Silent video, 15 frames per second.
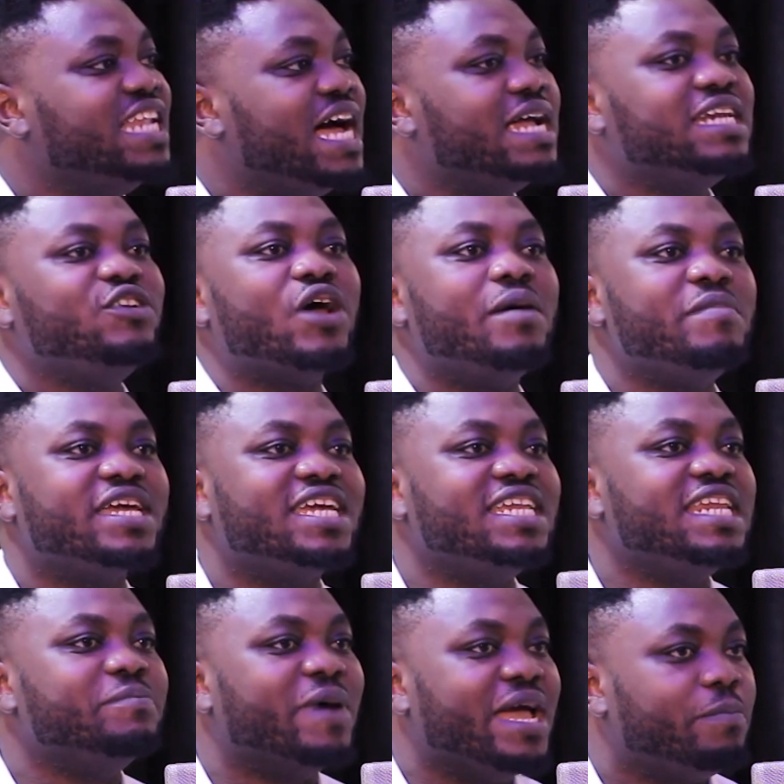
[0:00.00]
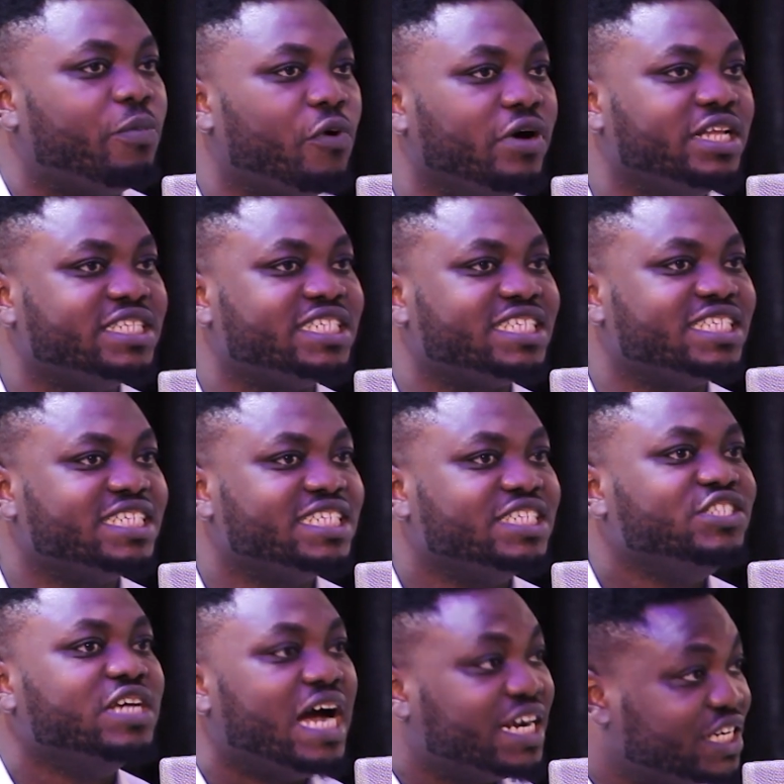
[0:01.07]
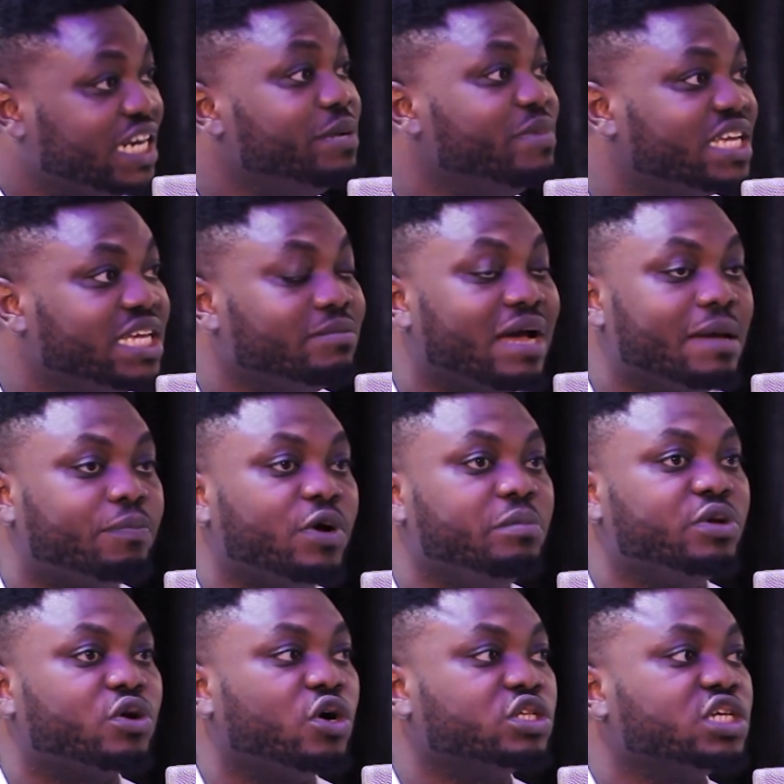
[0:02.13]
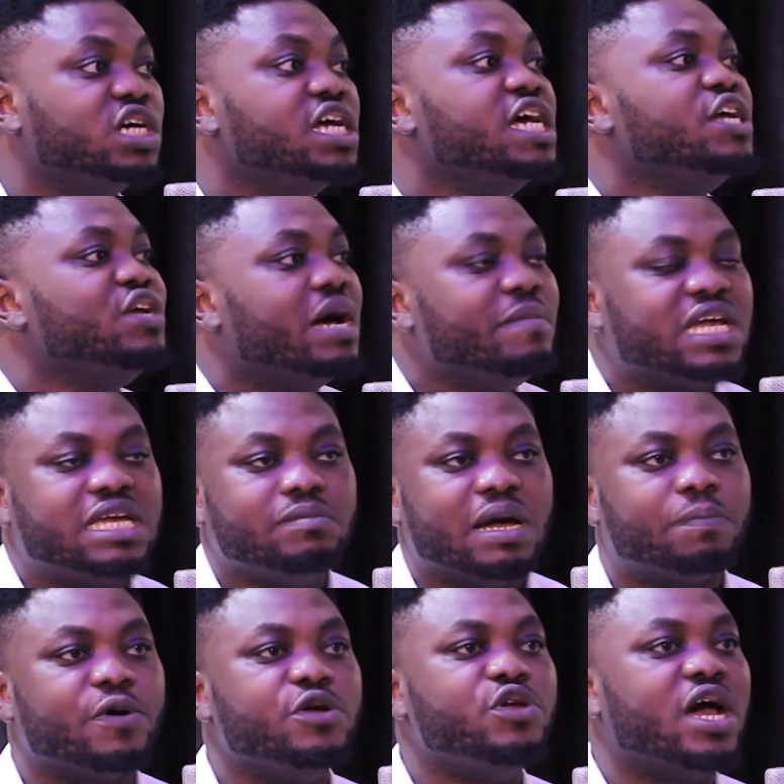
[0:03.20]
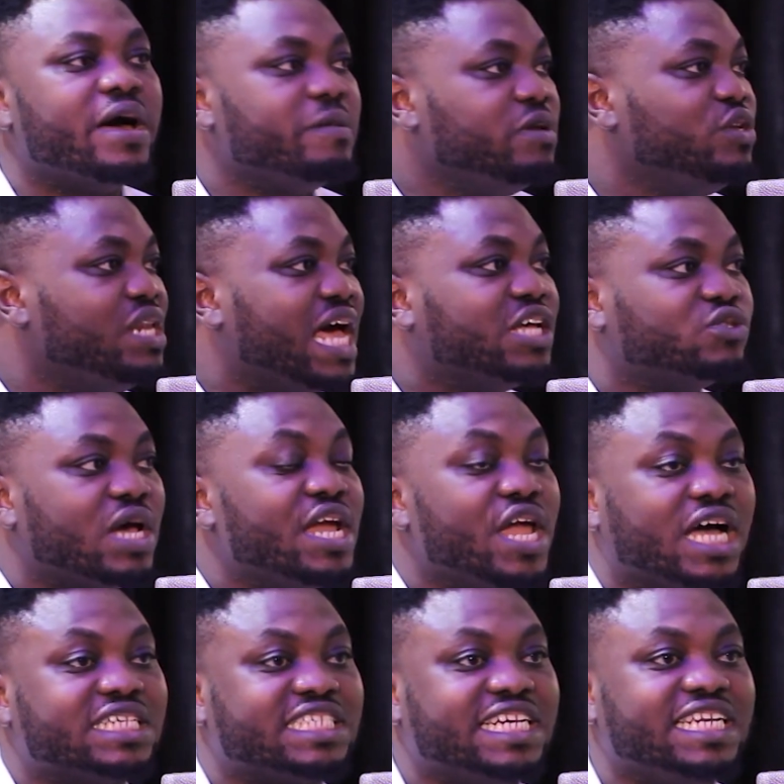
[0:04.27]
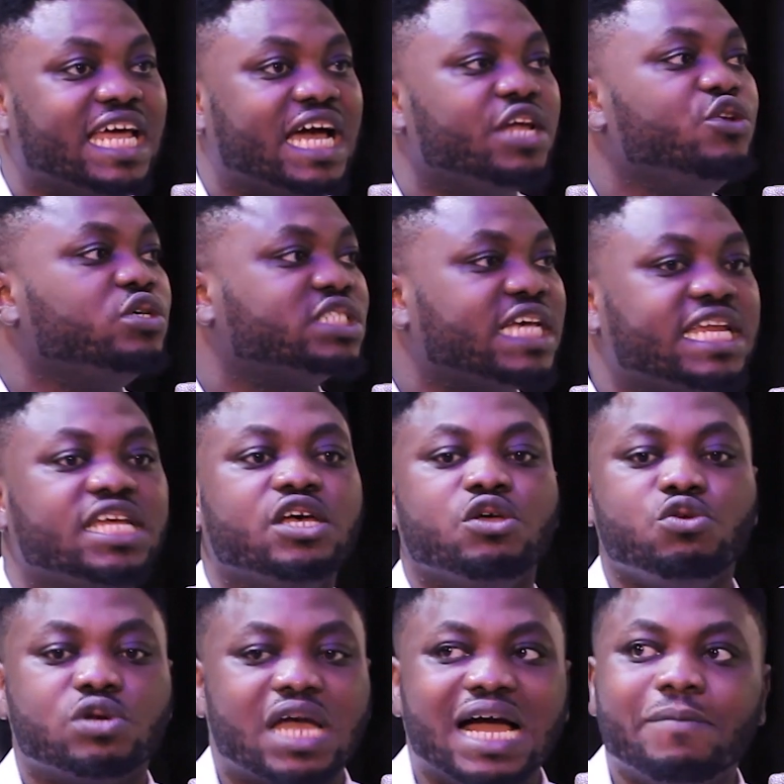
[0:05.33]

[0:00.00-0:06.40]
Now you are making my point. You're actually making my point because you are making my point. That's why you are saying that. You said you can.